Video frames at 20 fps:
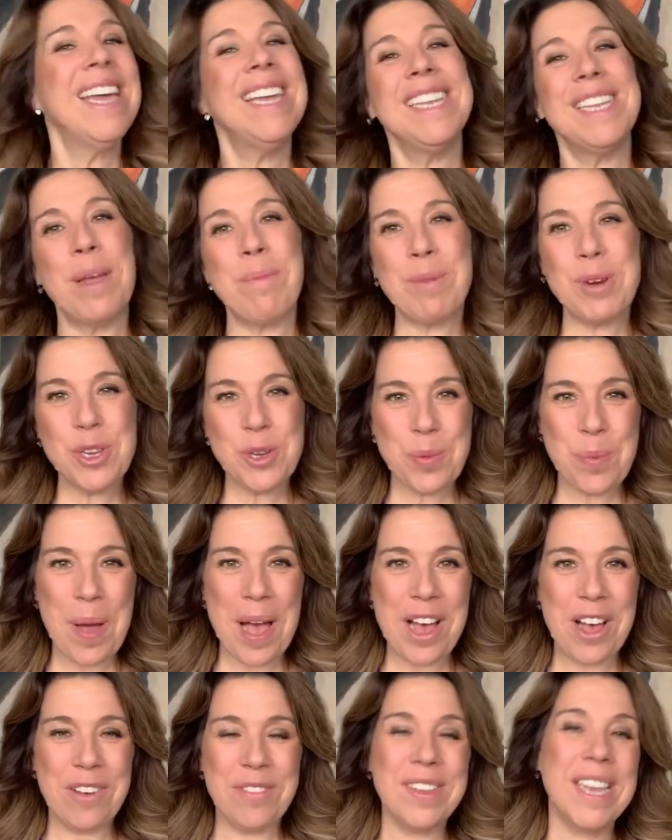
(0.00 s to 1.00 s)
Number
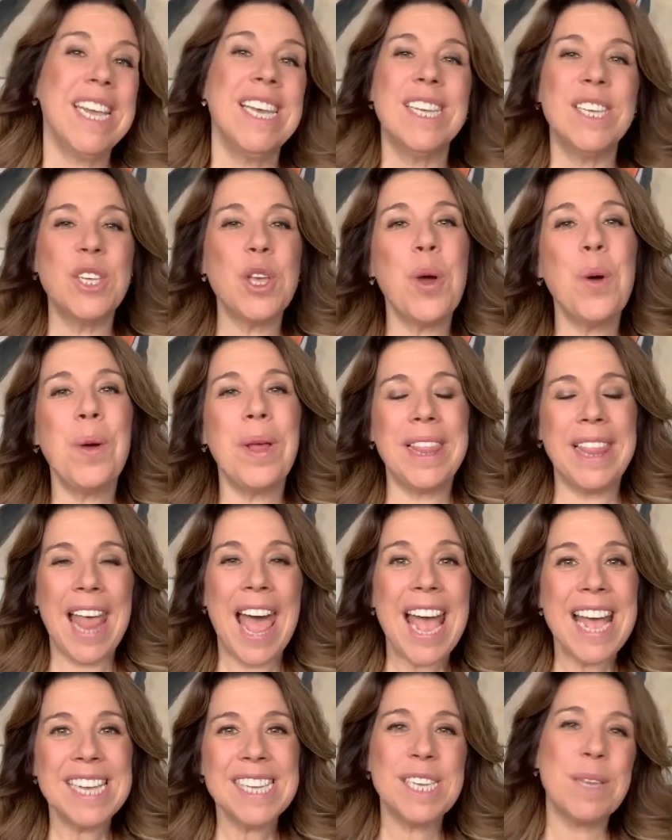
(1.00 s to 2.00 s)
12. So
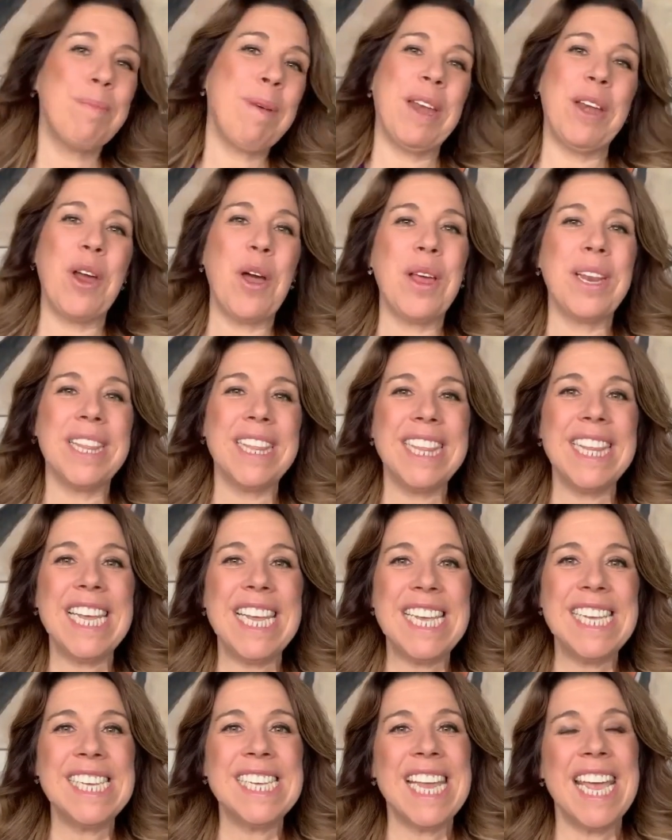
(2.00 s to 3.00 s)
last but not
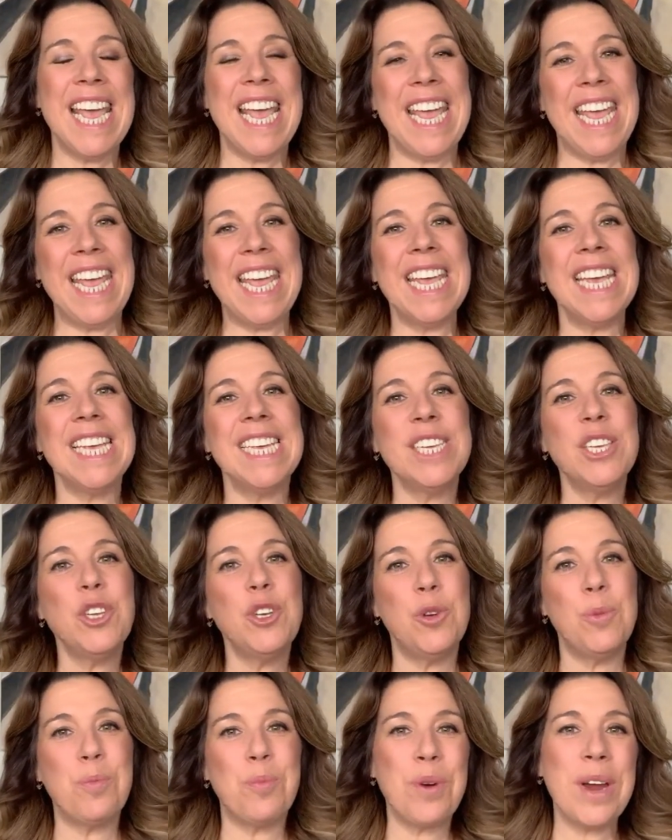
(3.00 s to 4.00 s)
least is
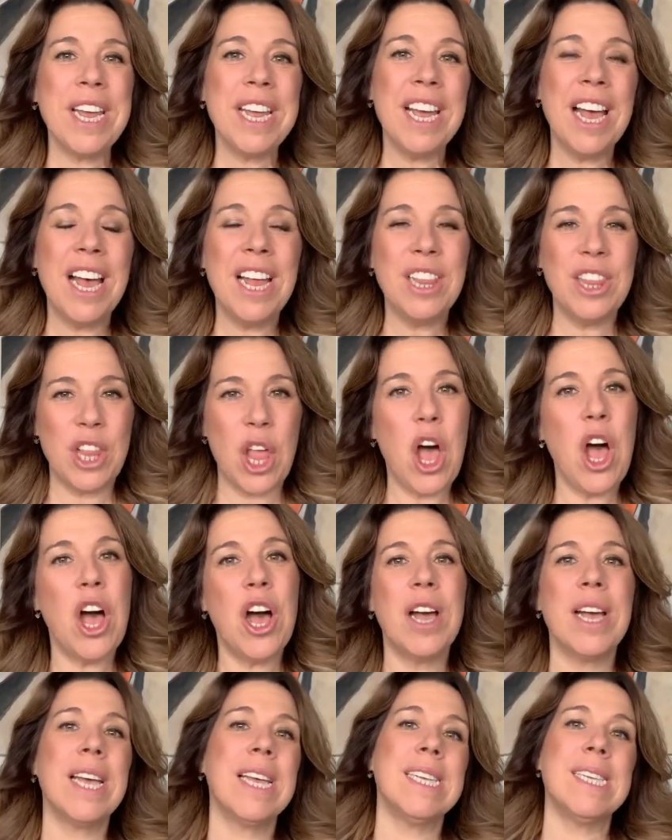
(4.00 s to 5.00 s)
to bring
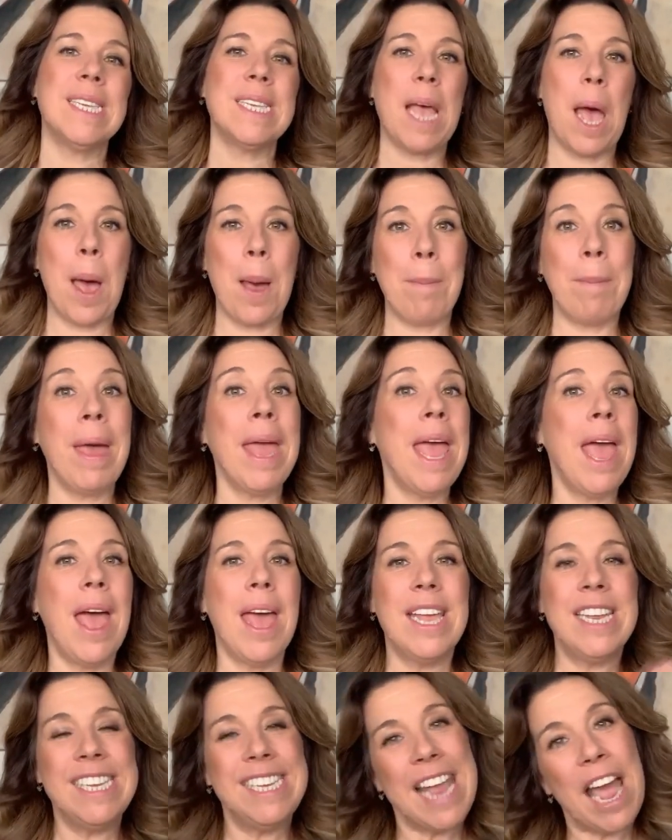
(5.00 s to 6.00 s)
along some
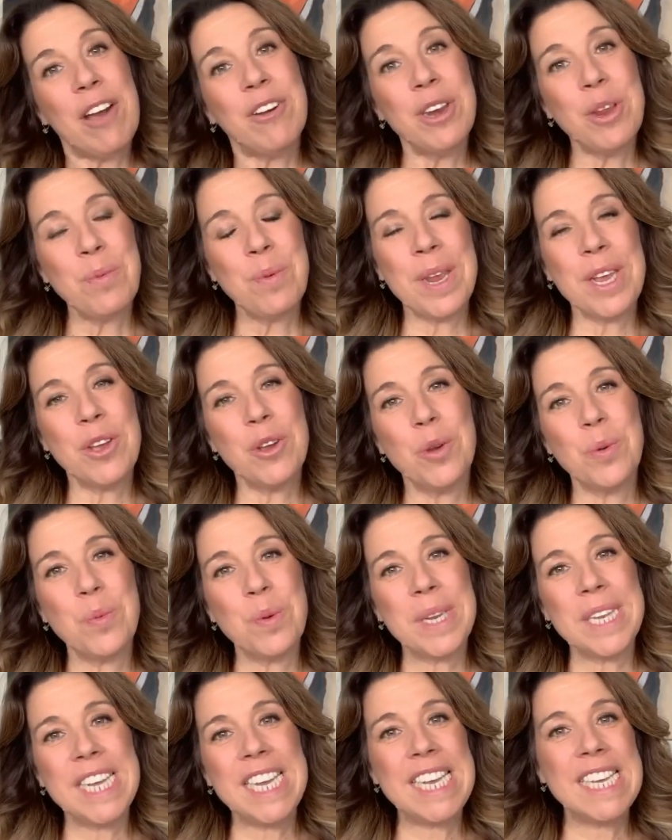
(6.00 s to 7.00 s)
Downy Wrinkle
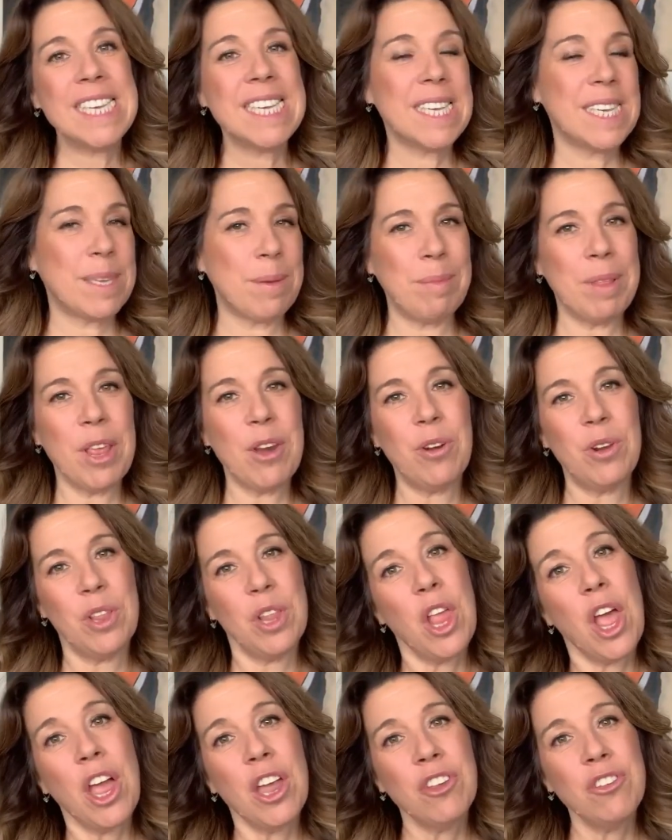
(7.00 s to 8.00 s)
Release, some little
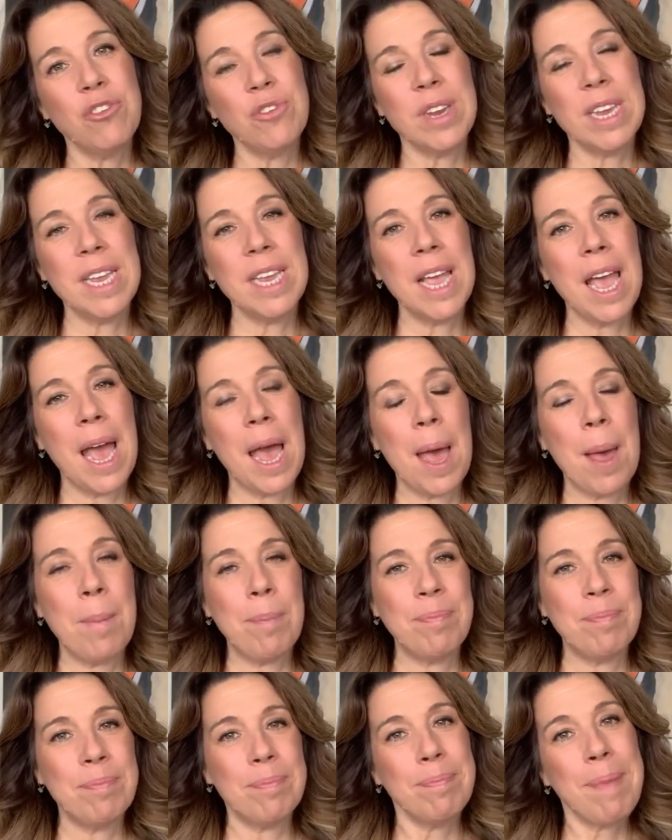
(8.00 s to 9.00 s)
laundry
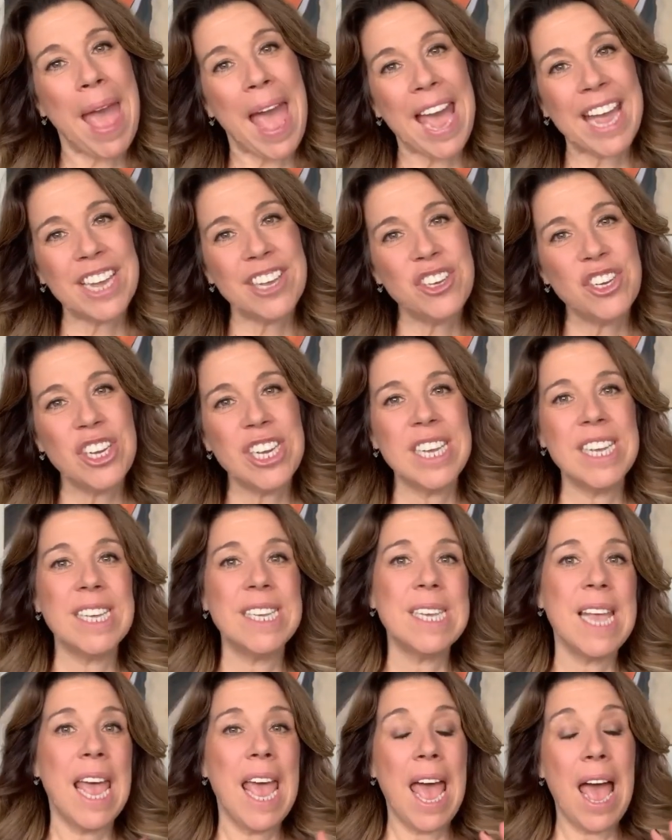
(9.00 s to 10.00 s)

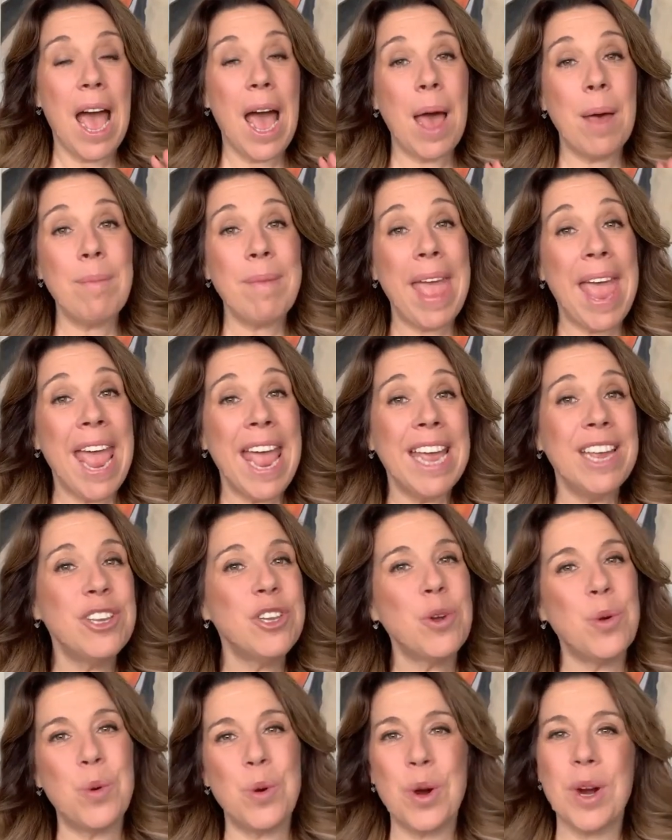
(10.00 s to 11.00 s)
packages,
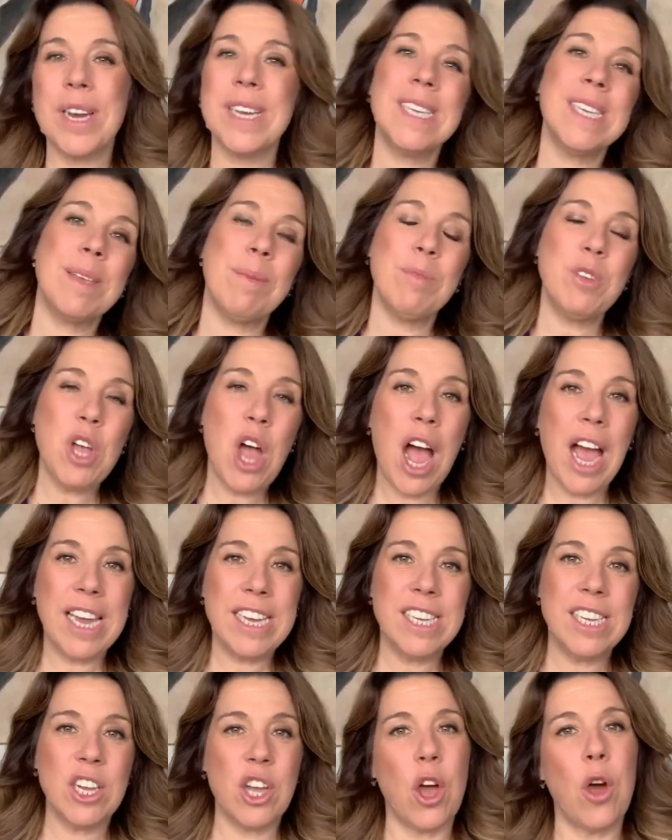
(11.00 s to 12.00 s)
and or some
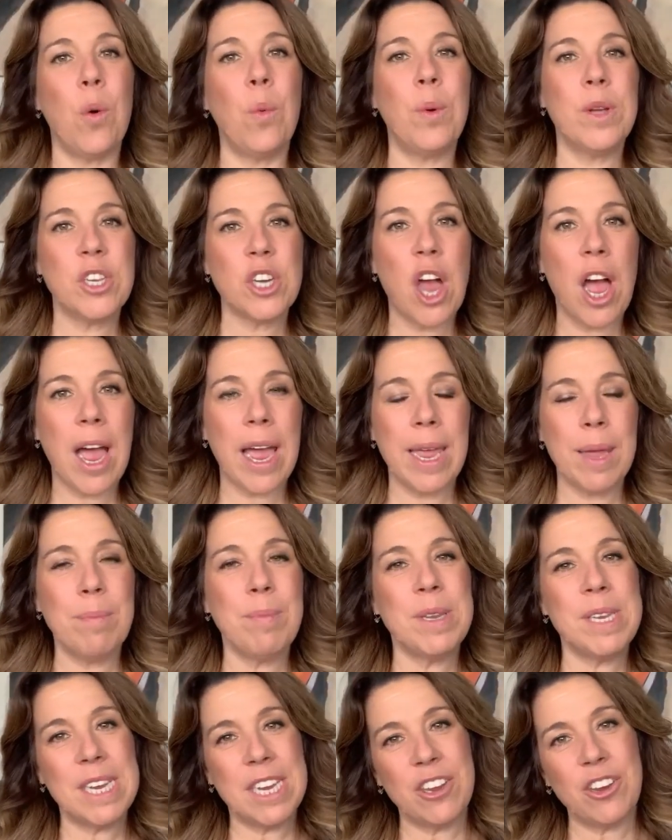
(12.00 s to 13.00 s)
Tide to Go, which I
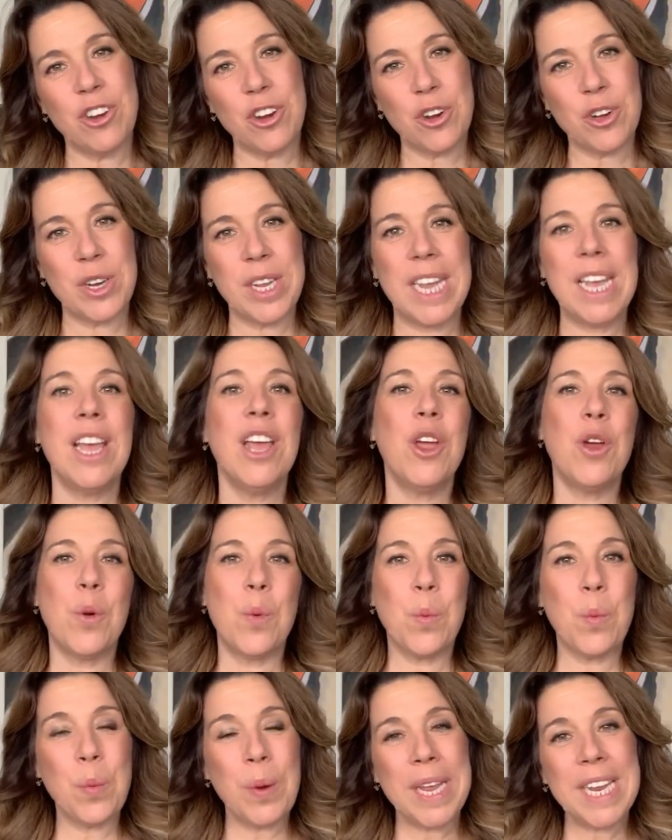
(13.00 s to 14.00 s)
particularly
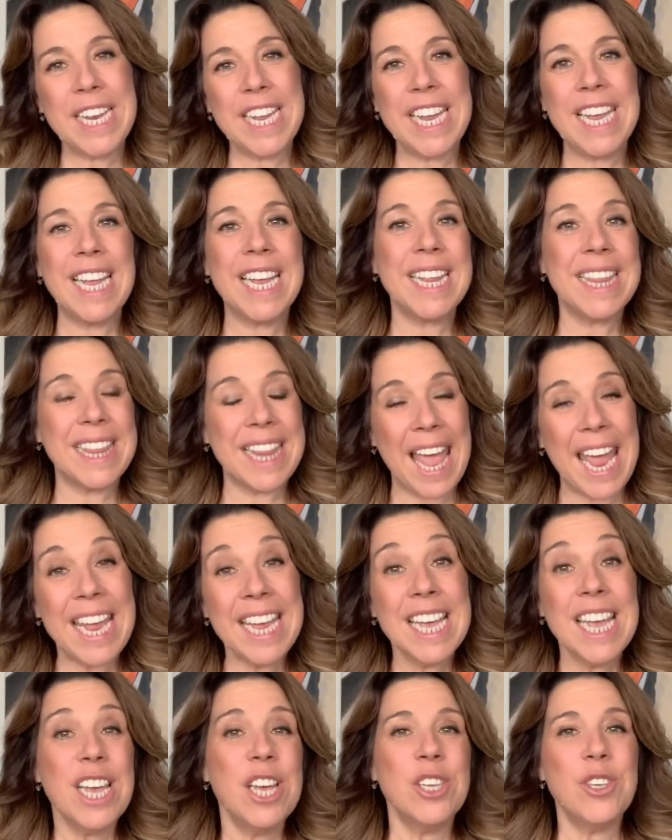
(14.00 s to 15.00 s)
really like.